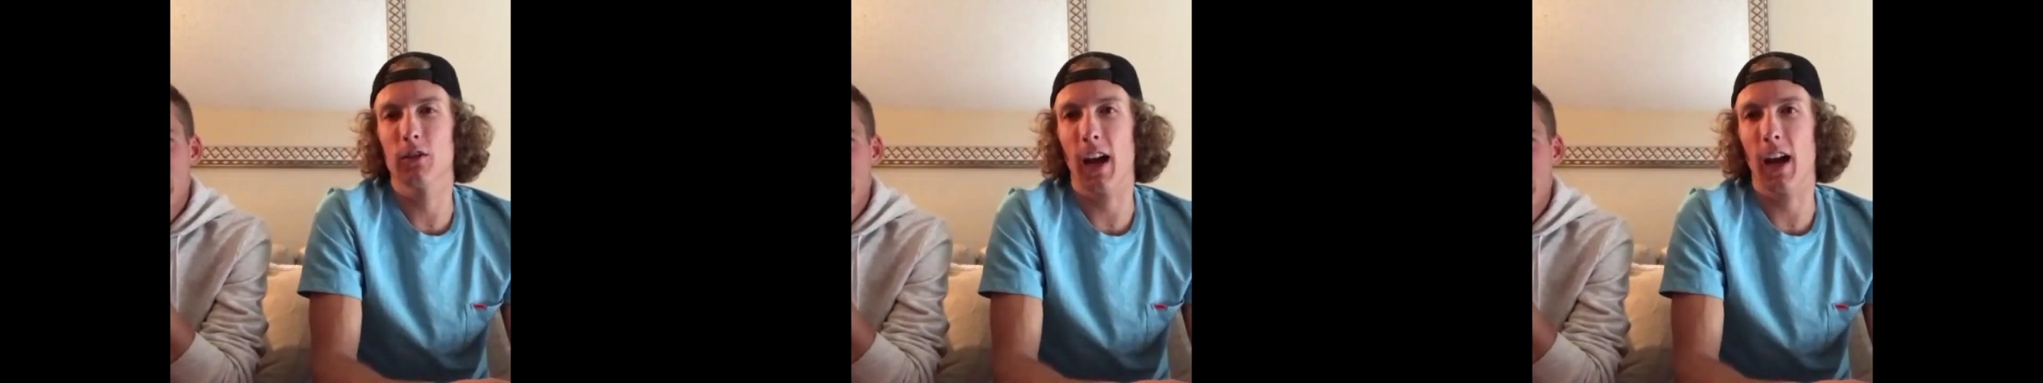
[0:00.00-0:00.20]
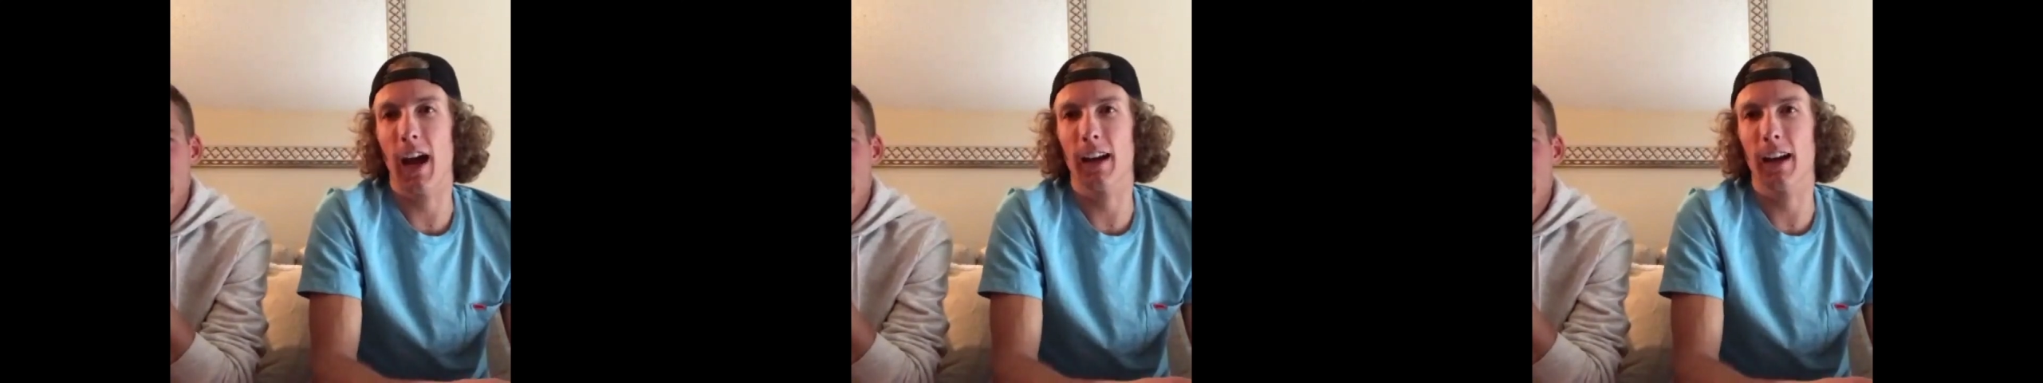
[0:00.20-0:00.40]

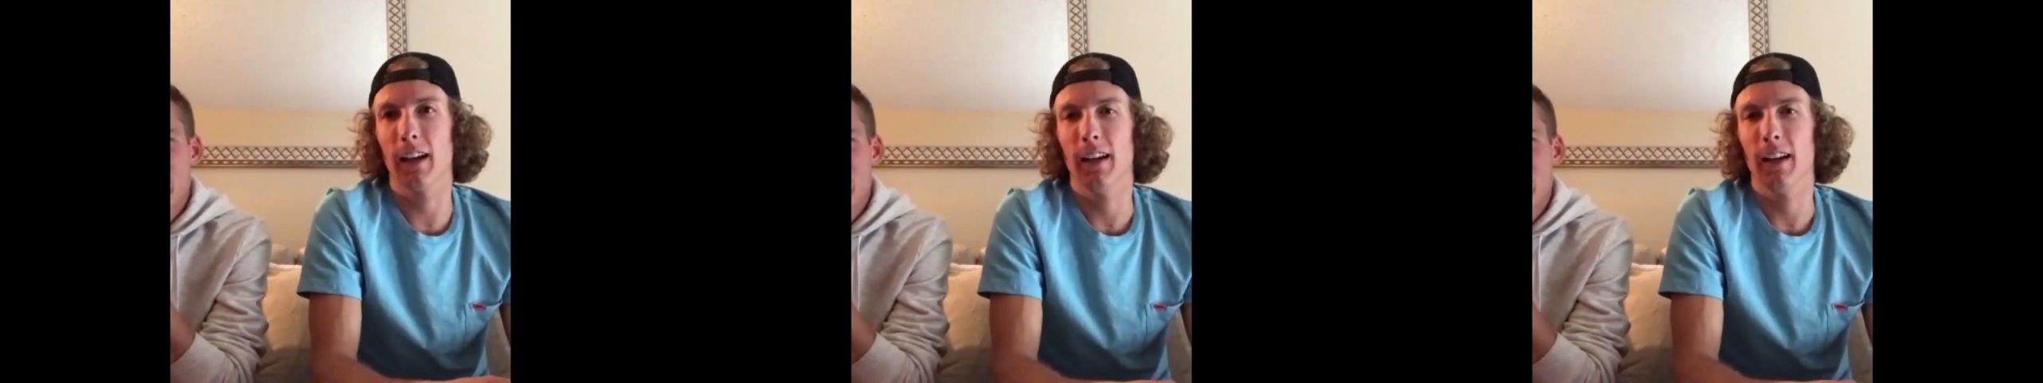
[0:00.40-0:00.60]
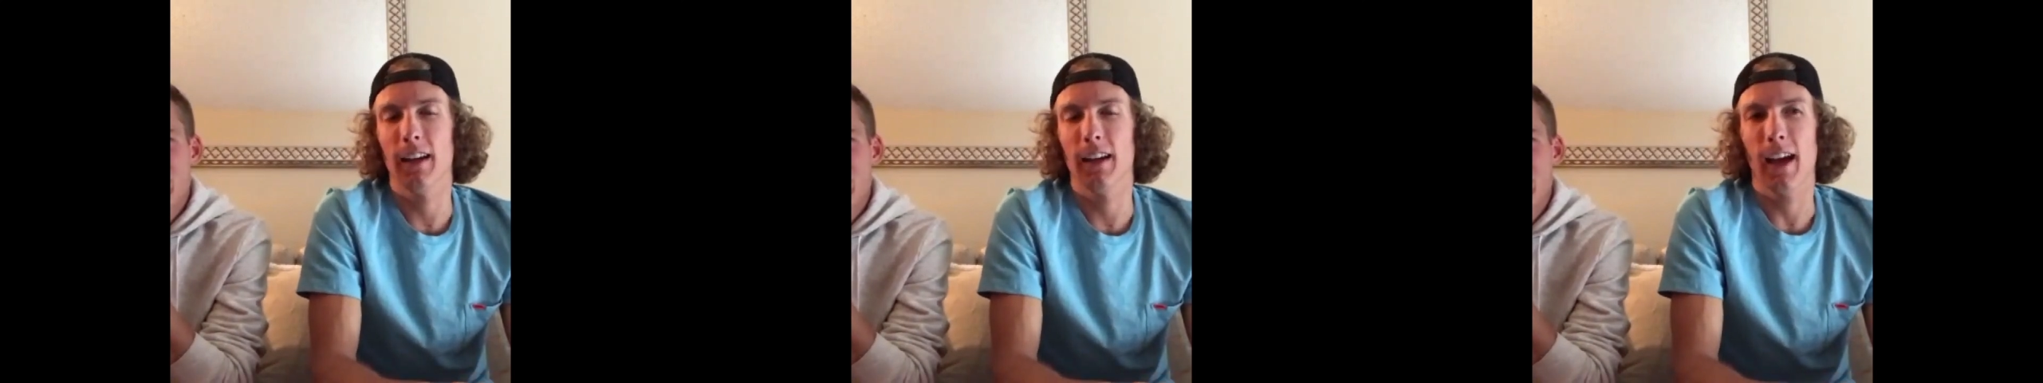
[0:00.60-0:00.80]
track
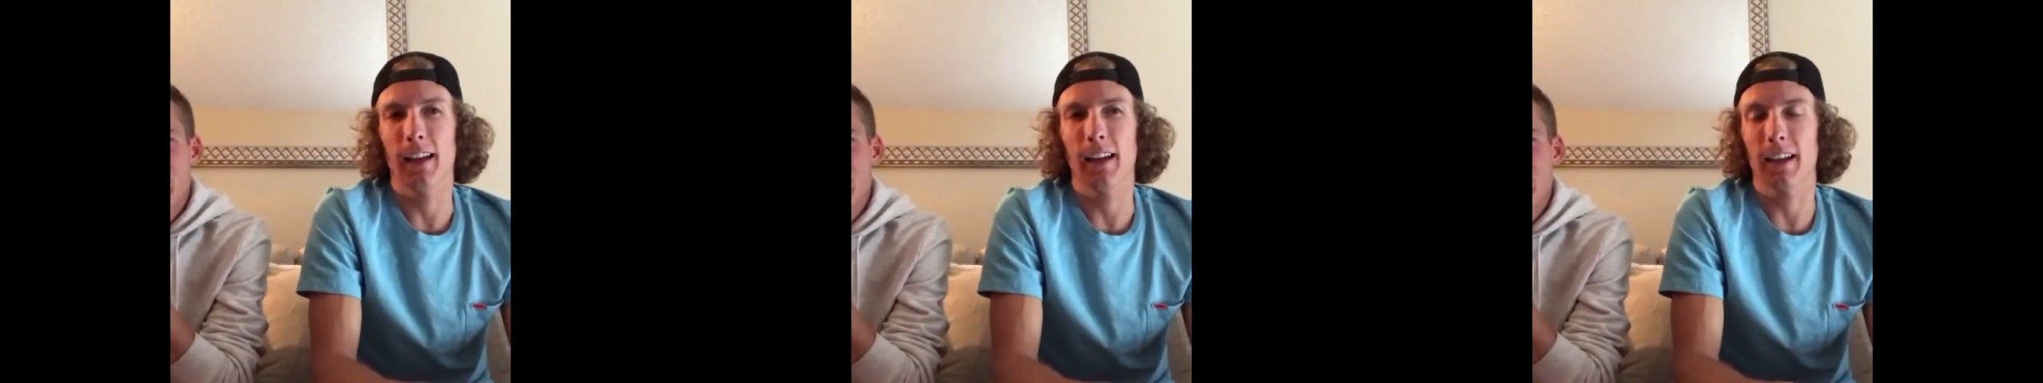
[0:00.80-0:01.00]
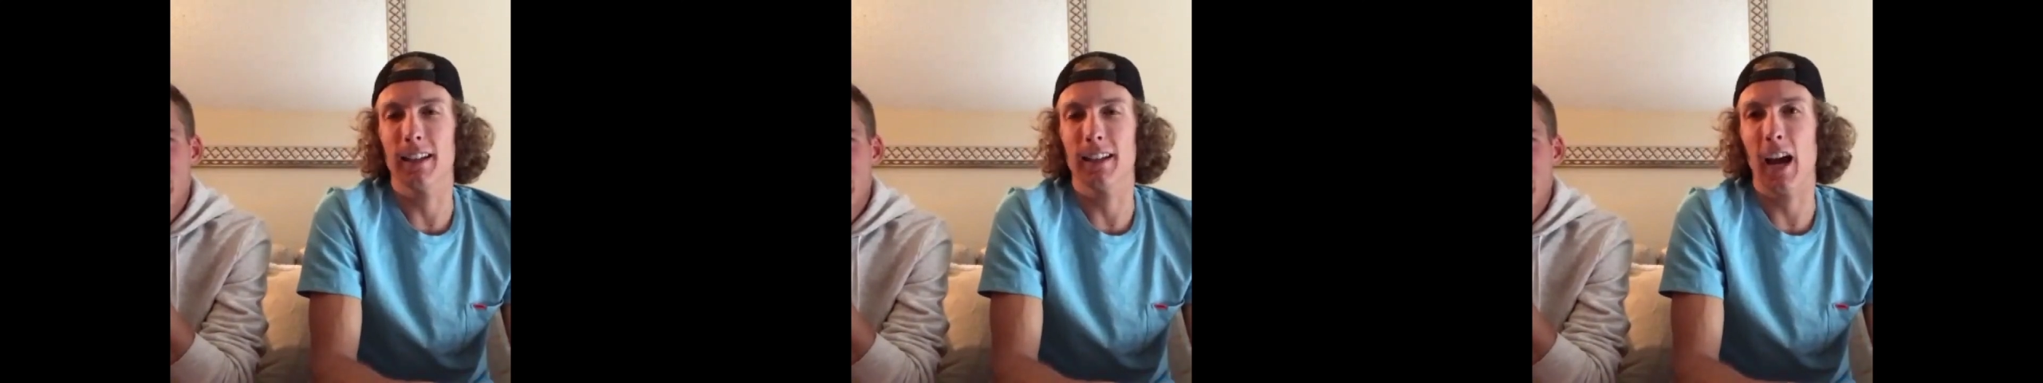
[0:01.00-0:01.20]

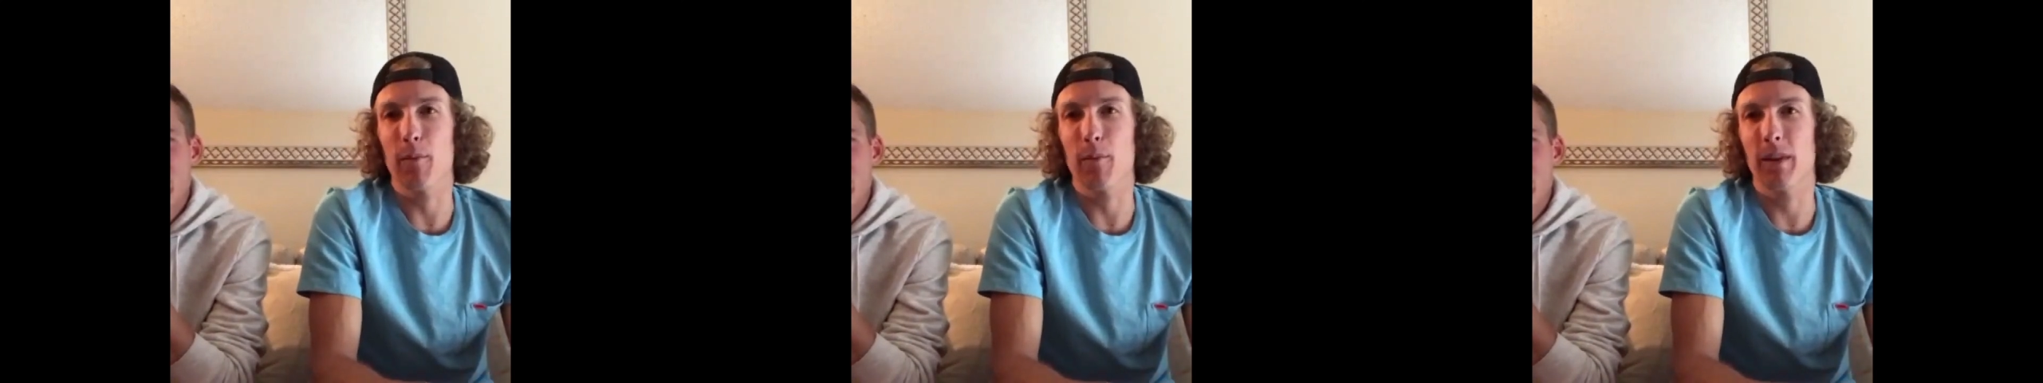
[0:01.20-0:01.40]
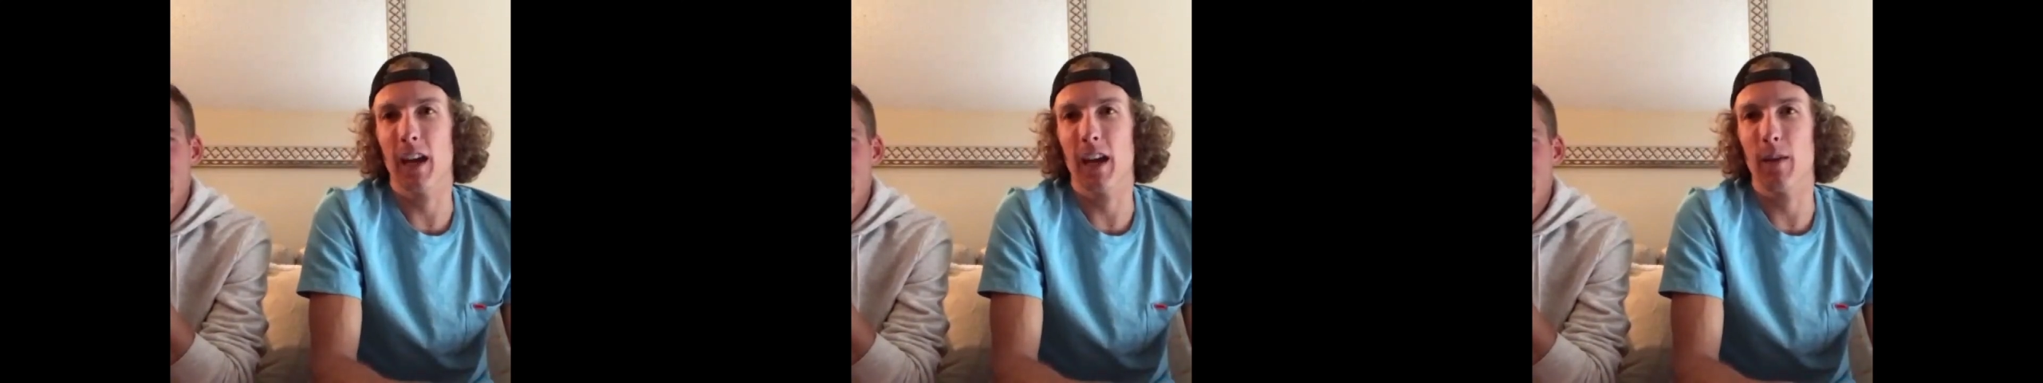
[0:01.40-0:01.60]
at like
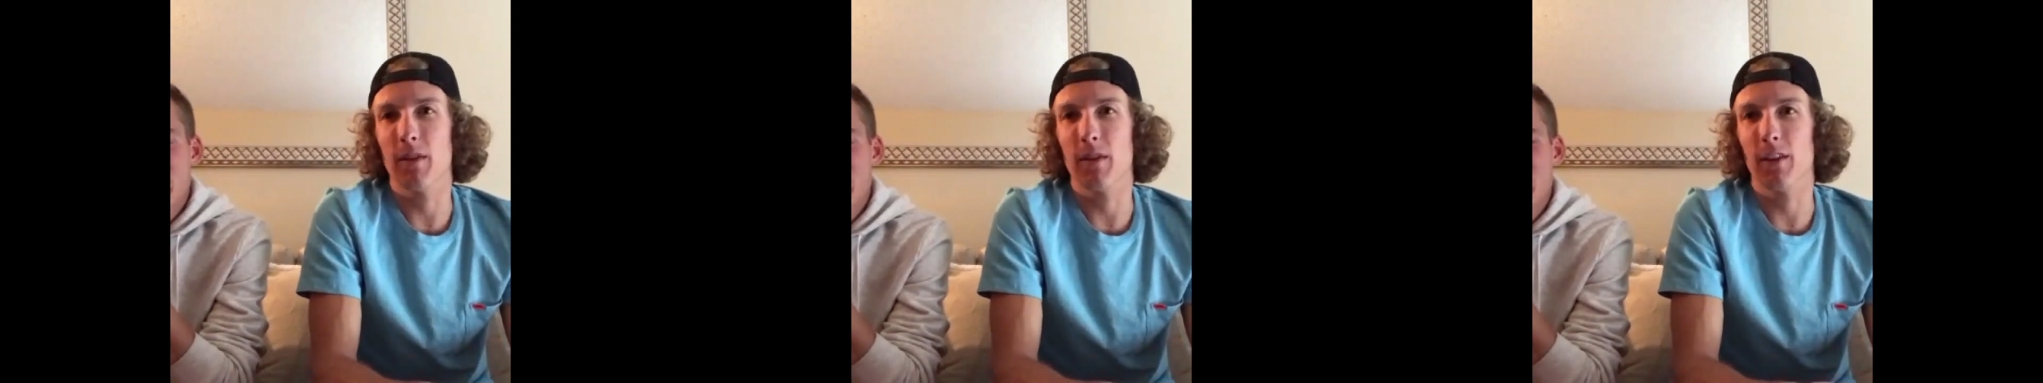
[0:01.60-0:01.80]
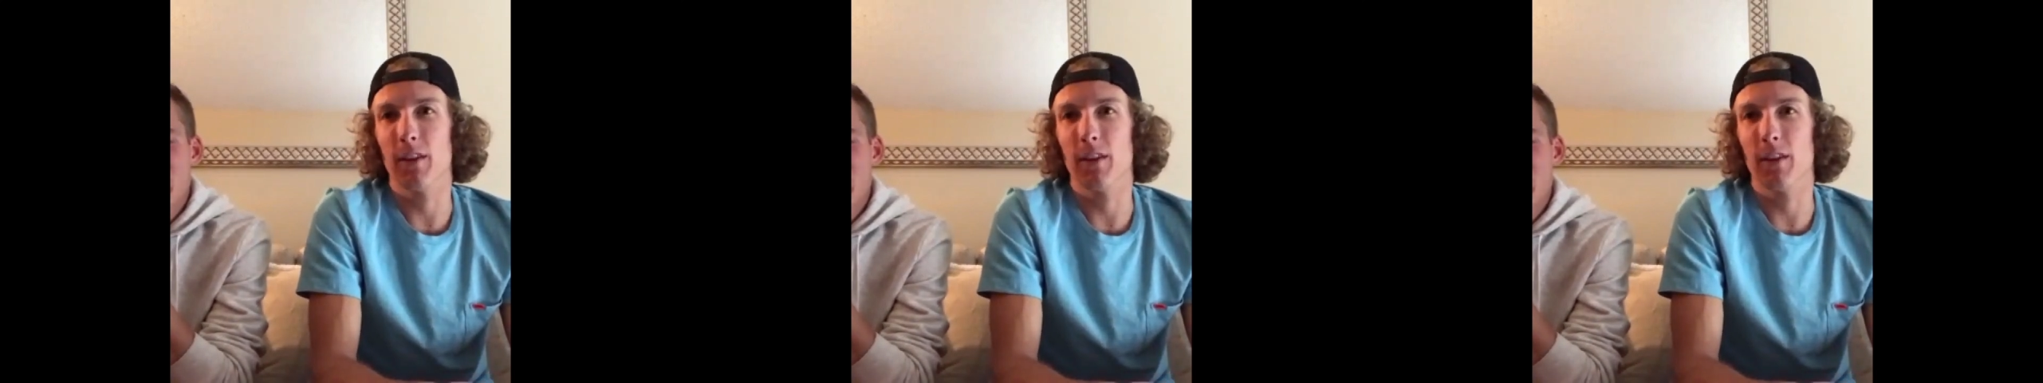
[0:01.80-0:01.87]
9 p.m.